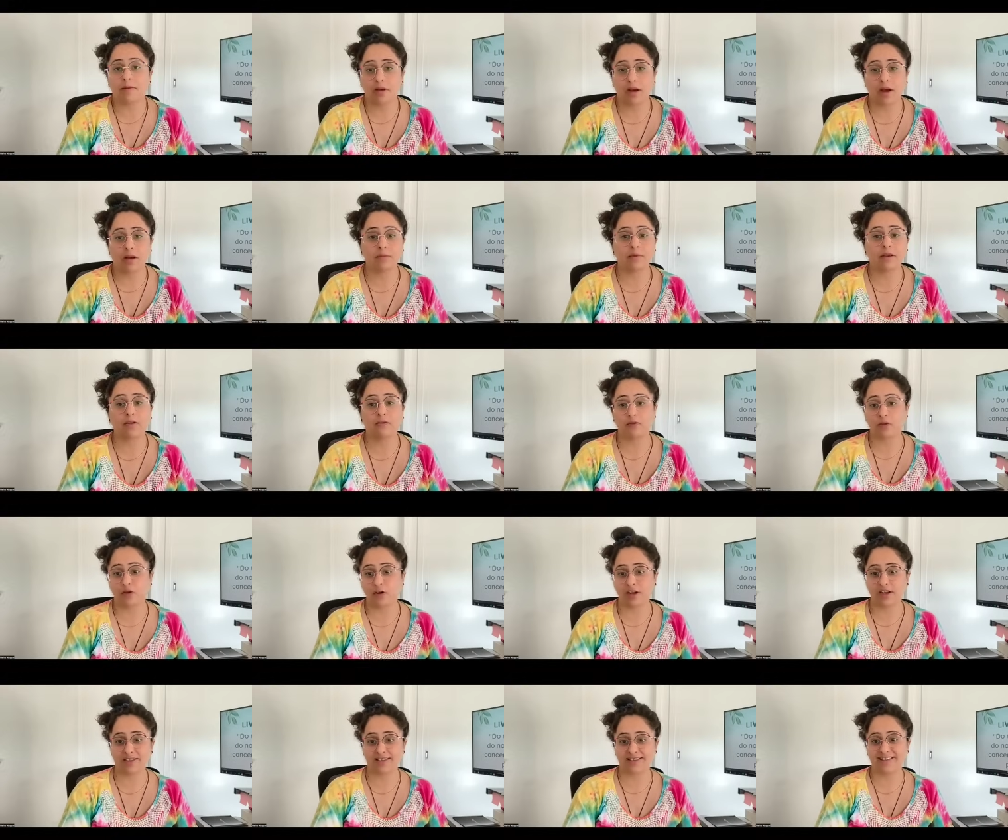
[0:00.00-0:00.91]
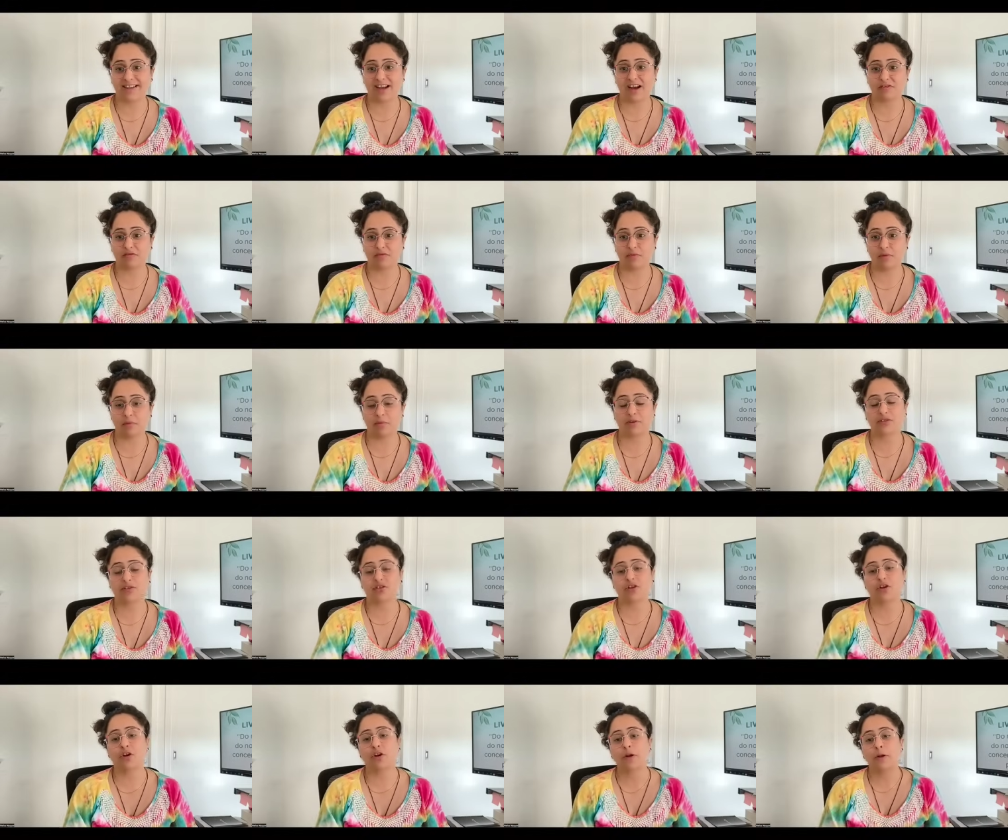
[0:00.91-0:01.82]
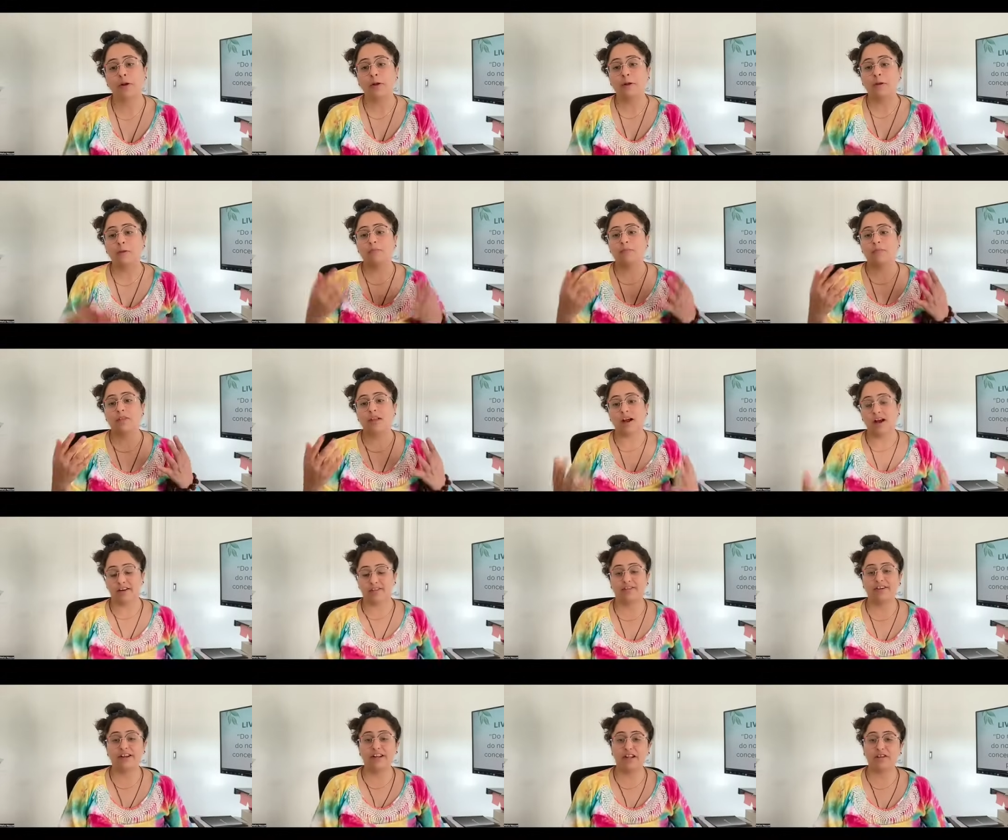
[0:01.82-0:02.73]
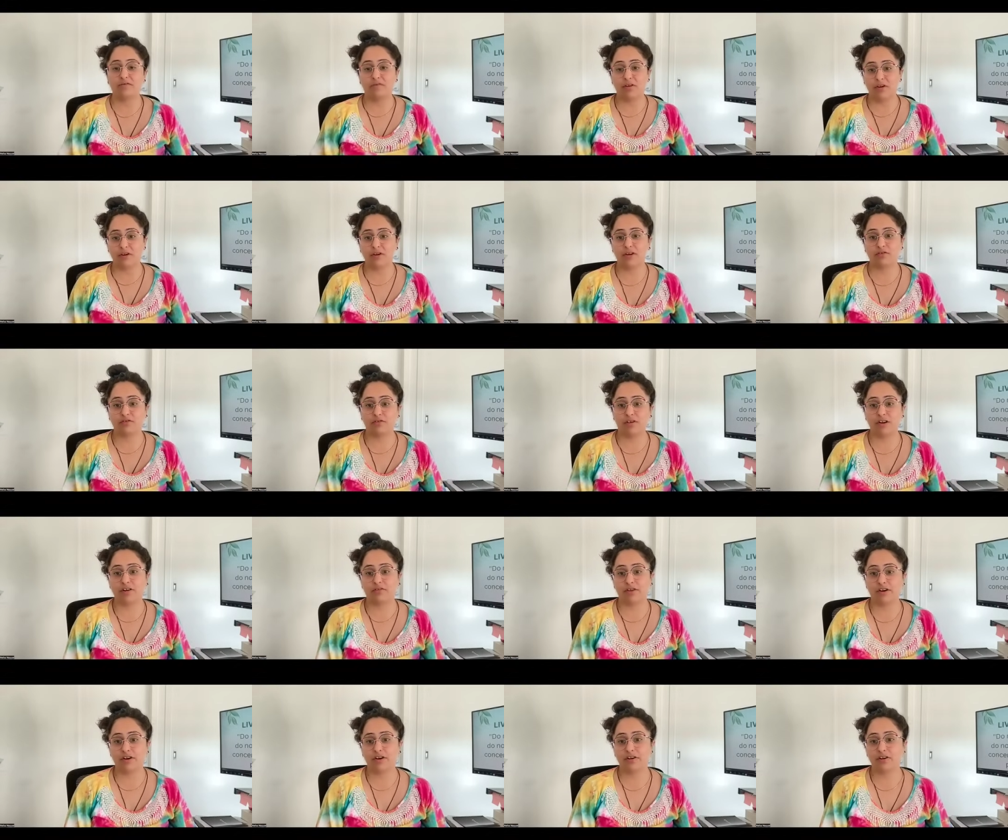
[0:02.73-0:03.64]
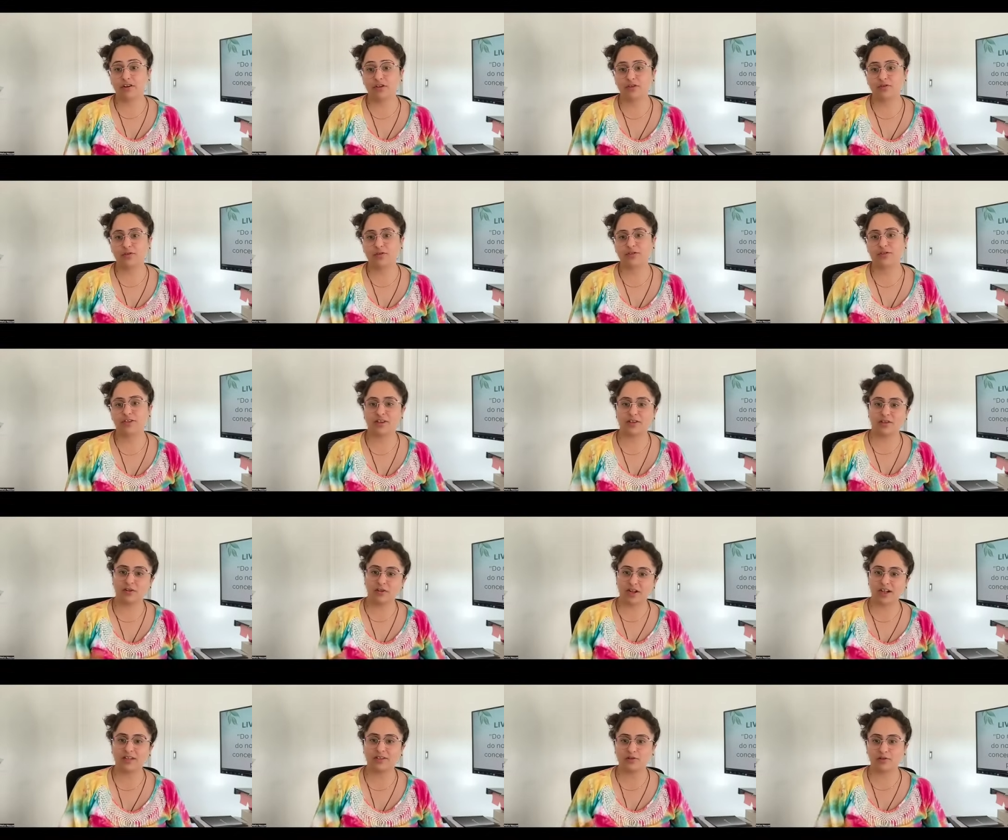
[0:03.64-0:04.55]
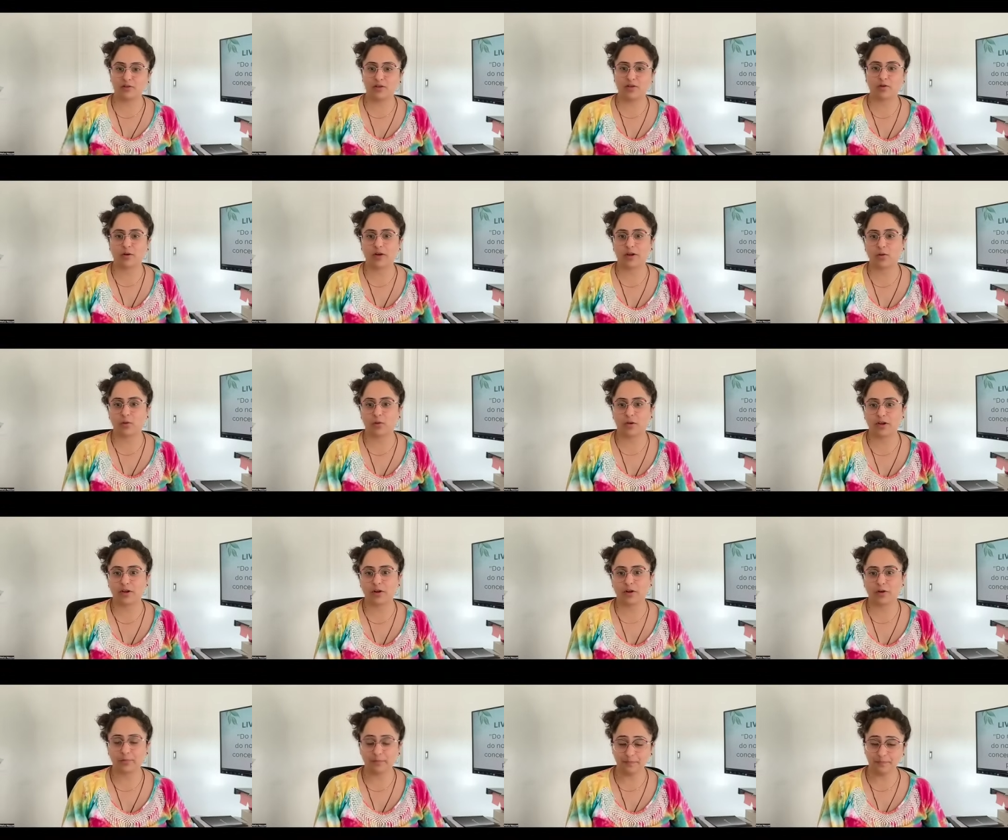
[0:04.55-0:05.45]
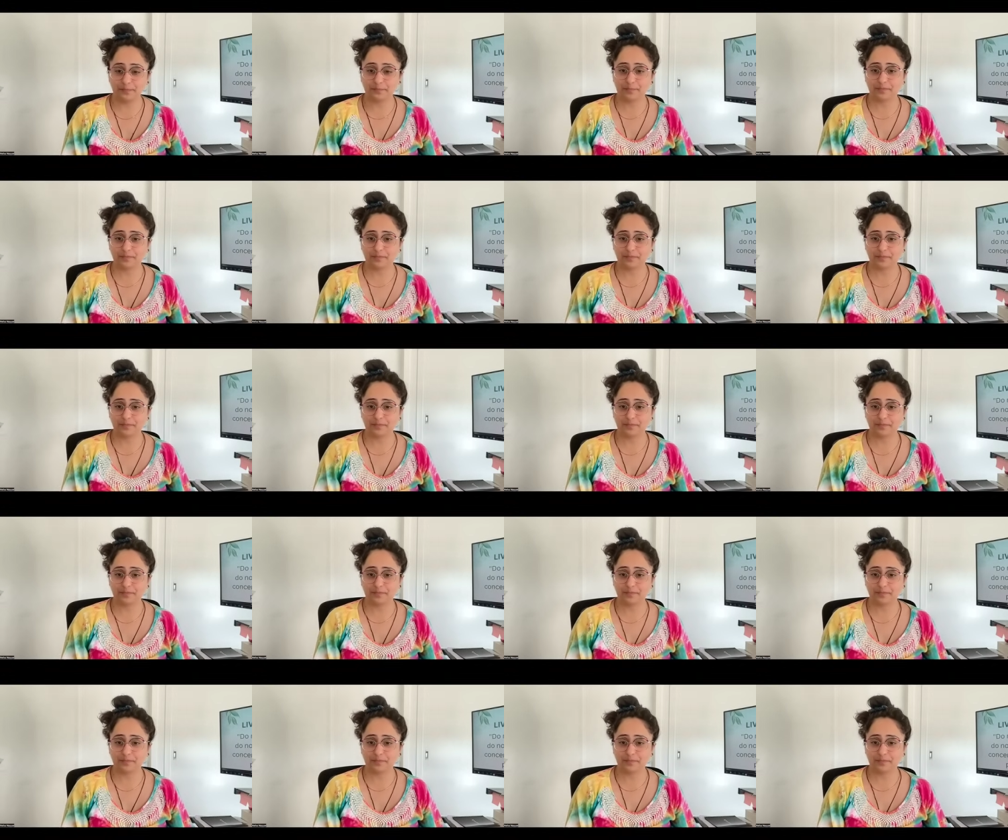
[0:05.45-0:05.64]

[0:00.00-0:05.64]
upcoming for a staff member so I really found it very very useful so I thought I'll do a quick video